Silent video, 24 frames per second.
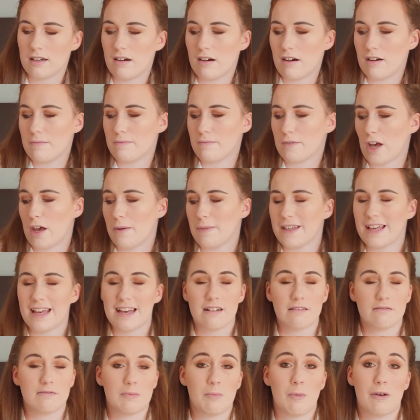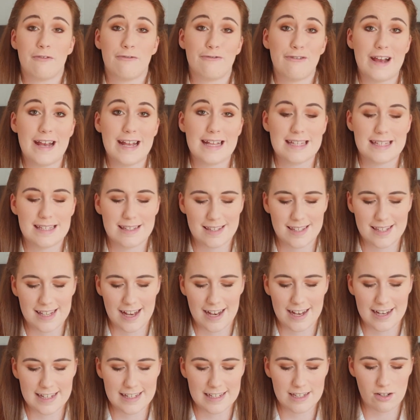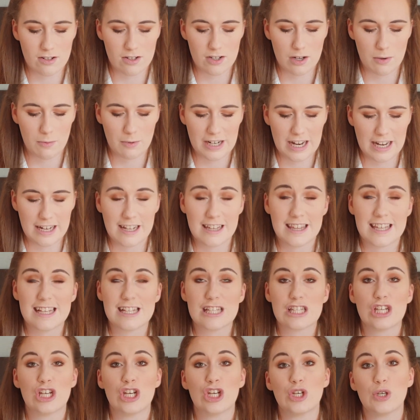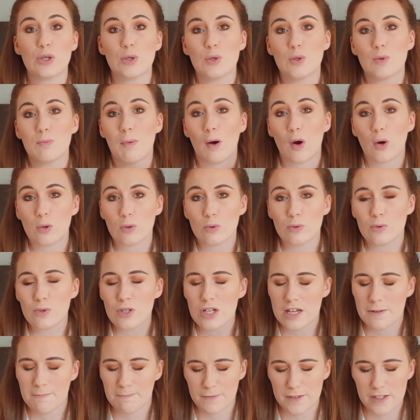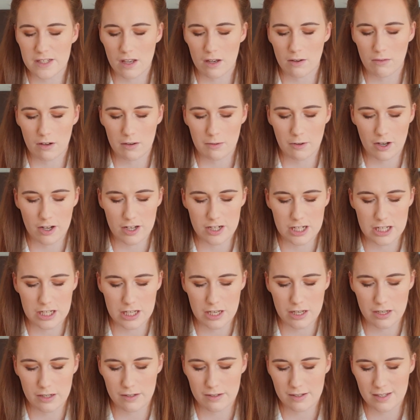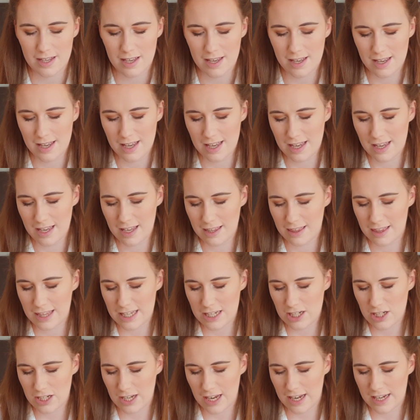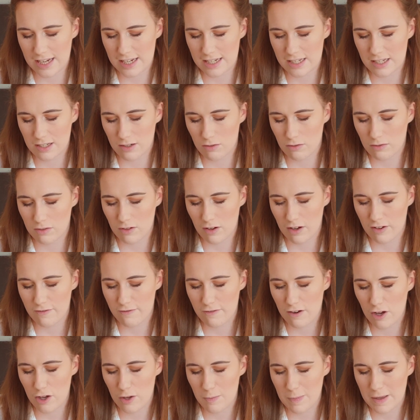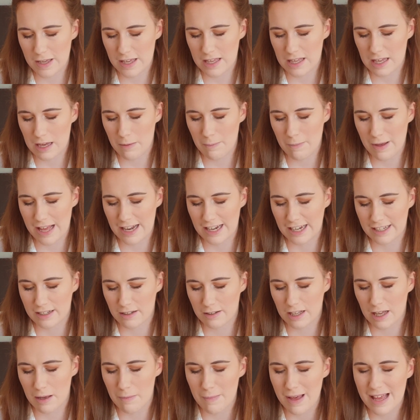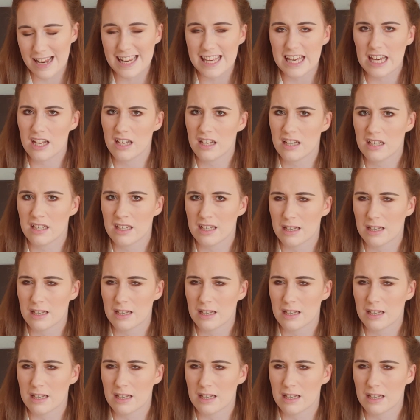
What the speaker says: I'm going out with my friends and I don't want anything too bold, so I'm going to use this shade called Nairobi Camellia?